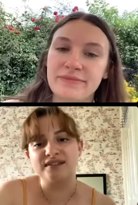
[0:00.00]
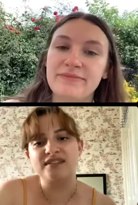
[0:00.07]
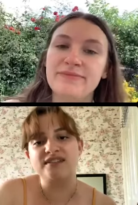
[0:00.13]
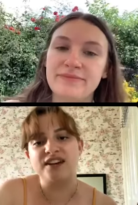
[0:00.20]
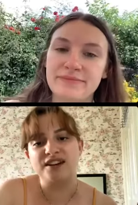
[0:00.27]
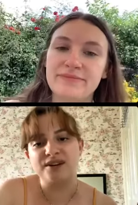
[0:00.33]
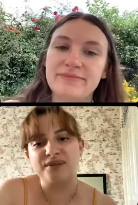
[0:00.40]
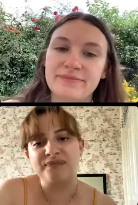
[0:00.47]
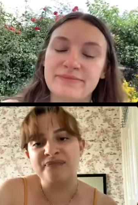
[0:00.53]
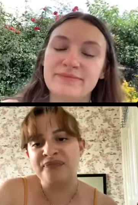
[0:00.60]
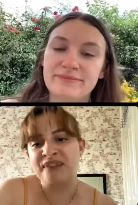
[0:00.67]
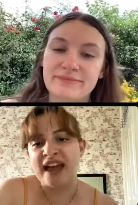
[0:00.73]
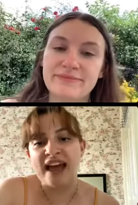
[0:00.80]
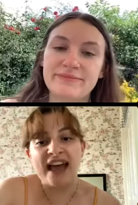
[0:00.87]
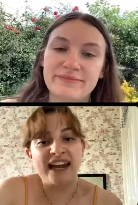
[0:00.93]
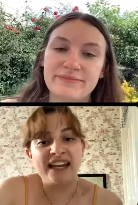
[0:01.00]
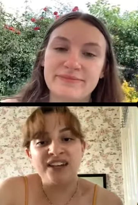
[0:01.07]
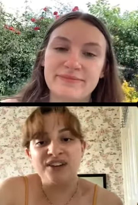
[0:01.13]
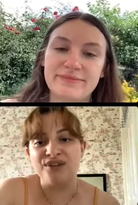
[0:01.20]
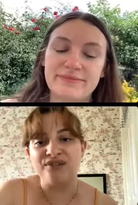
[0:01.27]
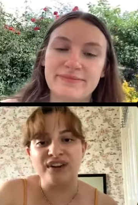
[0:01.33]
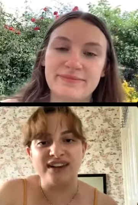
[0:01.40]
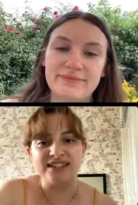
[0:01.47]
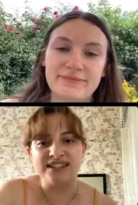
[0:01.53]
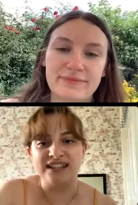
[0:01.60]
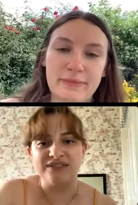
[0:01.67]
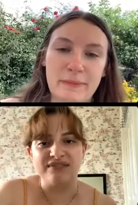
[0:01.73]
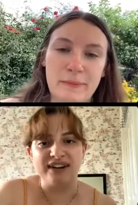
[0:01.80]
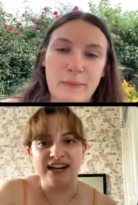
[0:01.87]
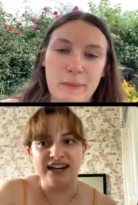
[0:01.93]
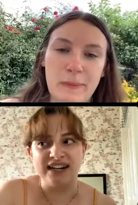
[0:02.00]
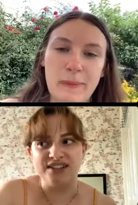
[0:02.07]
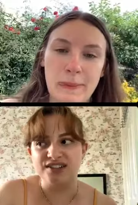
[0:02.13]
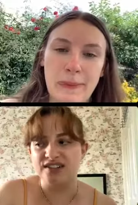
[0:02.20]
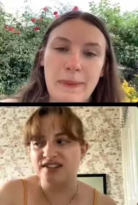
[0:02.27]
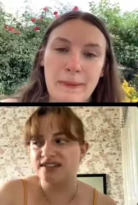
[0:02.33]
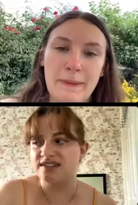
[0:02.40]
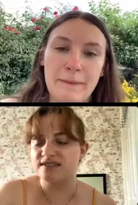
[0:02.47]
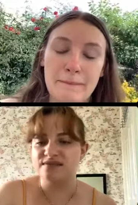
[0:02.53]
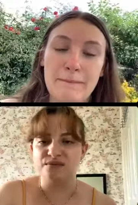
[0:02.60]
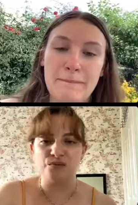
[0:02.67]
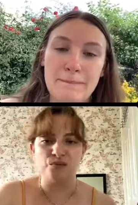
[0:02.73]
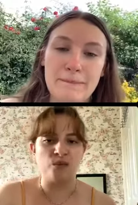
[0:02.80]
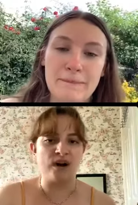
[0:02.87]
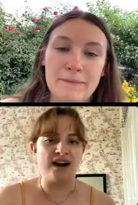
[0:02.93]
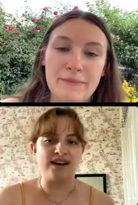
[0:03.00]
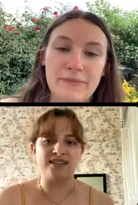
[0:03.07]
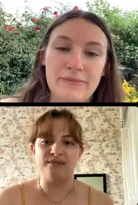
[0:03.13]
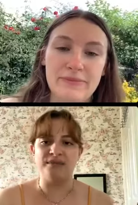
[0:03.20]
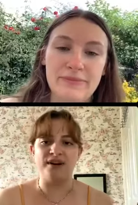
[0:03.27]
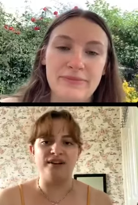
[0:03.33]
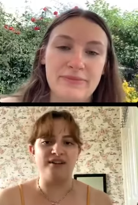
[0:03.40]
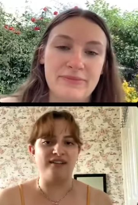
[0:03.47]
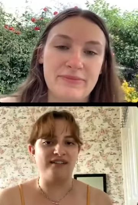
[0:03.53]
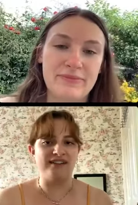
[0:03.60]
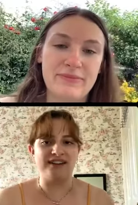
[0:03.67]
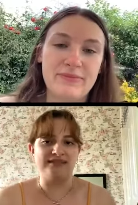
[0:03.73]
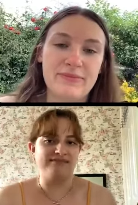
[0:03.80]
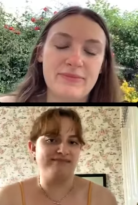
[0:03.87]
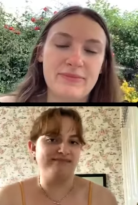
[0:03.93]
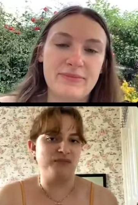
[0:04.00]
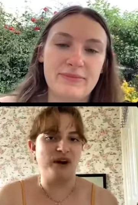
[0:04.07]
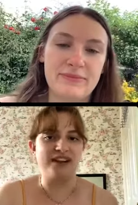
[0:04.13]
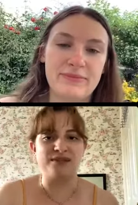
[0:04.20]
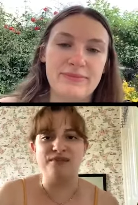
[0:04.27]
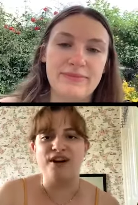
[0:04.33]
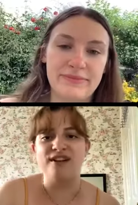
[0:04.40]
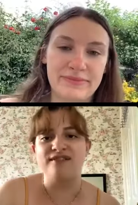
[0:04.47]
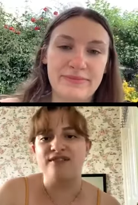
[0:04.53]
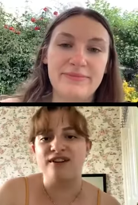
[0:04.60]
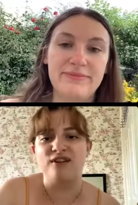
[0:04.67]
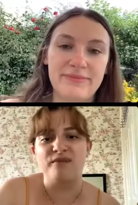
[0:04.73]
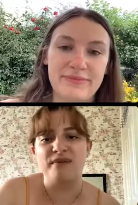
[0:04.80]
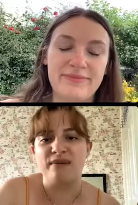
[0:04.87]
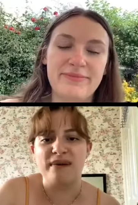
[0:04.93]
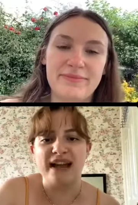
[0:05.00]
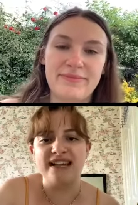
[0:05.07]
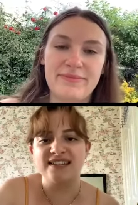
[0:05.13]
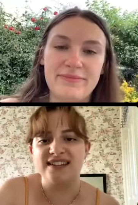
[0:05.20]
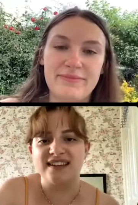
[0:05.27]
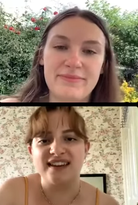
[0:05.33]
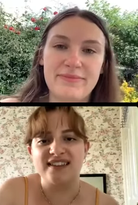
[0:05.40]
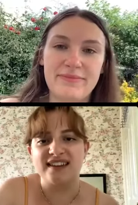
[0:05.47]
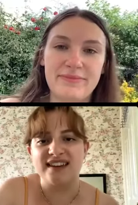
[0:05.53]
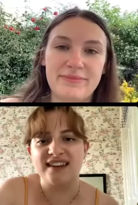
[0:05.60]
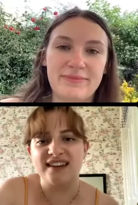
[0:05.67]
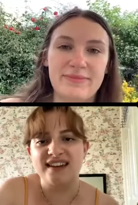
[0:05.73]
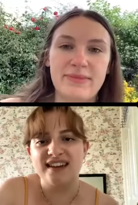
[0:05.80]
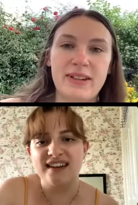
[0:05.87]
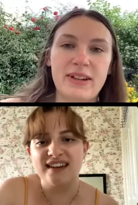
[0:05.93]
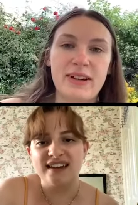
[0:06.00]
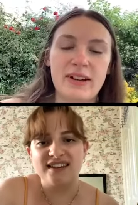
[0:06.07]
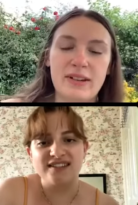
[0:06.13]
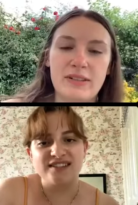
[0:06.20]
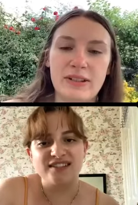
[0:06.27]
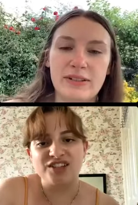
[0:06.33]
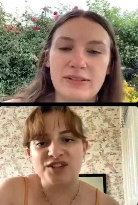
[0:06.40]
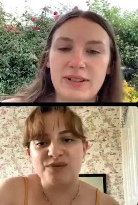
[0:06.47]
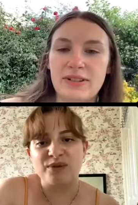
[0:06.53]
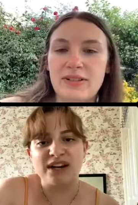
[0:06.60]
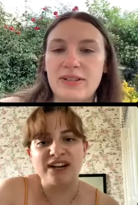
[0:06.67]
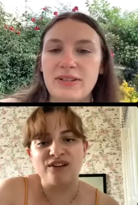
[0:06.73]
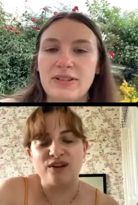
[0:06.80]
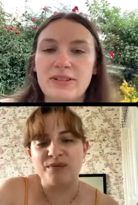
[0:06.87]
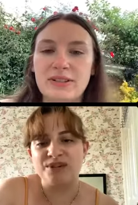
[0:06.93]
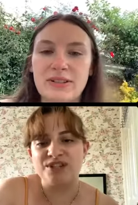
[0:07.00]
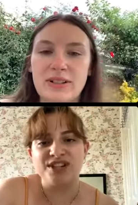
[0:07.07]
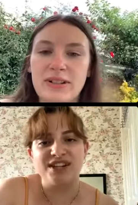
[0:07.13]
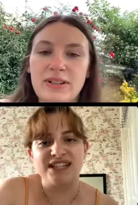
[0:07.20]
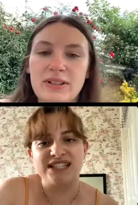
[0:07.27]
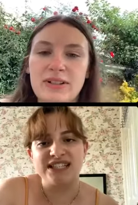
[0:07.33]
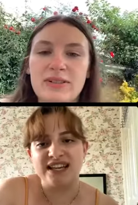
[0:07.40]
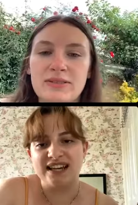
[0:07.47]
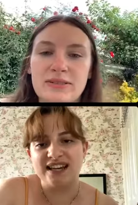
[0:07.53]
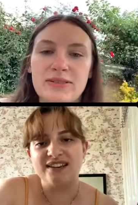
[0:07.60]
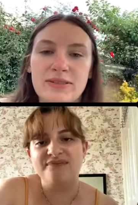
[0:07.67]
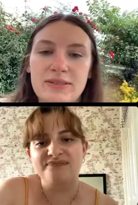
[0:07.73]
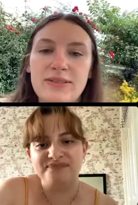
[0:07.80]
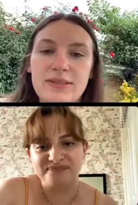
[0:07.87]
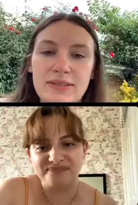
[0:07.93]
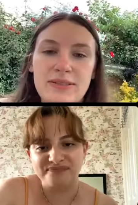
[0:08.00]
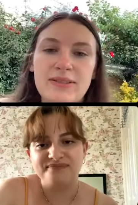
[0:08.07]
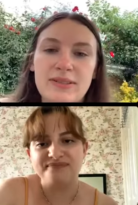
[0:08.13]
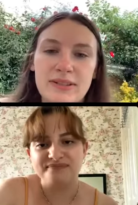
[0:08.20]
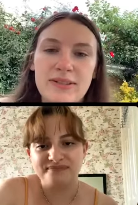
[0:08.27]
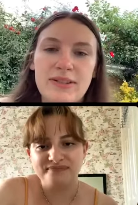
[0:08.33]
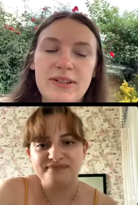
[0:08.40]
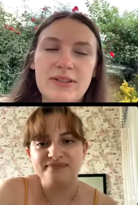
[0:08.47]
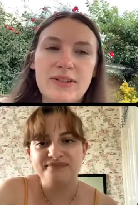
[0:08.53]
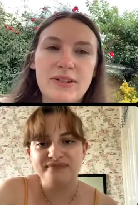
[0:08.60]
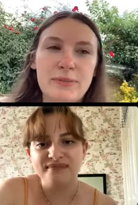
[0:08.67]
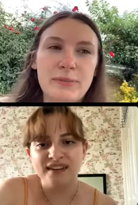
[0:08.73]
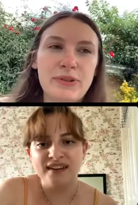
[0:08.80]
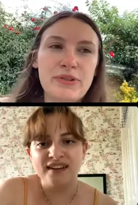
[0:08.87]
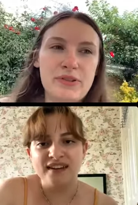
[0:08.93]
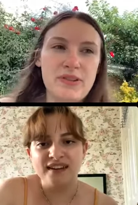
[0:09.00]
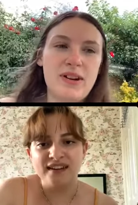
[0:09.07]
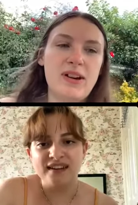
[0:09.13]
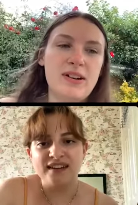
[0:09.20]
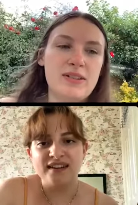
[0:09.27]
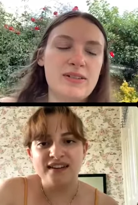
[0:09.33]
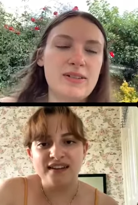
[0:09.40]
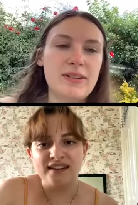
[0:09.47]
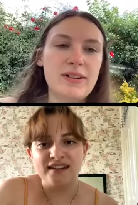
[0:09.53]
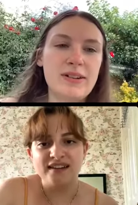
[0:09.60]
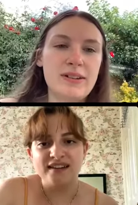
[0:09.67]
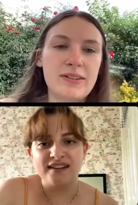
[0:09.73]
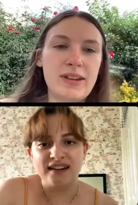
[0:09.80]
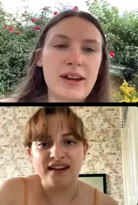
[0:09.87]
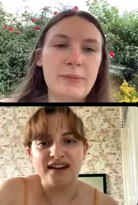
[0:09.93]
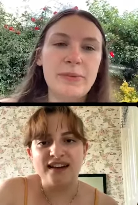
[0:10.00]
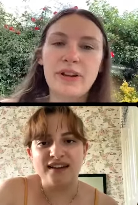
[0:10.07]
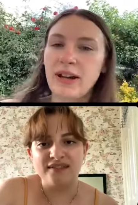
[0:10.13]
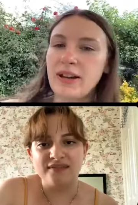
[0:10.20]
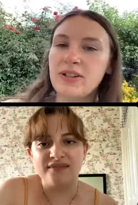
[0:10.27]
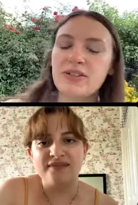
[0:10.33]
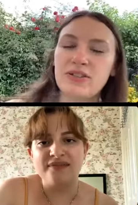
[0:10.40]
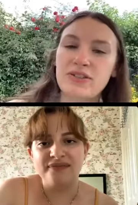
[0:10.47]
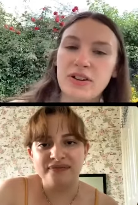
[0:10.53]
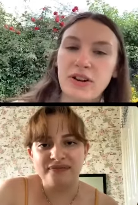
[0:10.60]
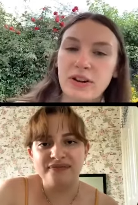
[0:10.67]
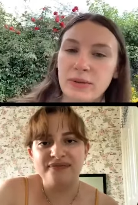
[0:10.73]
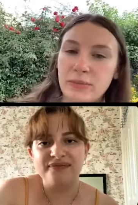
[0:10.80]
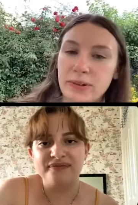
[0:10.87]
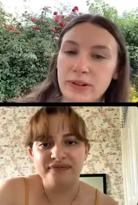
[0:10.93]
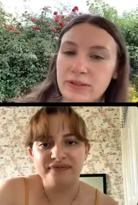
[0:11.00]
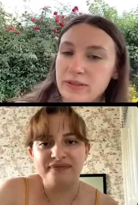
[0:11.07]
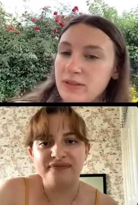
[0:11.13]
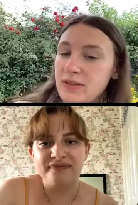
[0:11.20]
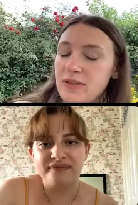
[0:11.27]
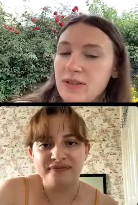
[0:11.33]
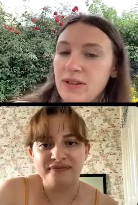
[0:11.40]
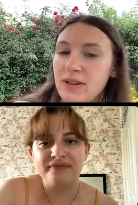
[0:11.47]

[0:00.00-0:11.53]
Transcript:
Speaker 1: so any university really, just whack them up, like whack them over. It'll be amazing. I
Speaker 2: think. Yeah, I think that's a good thing. That's a good point to add that the applications are open. So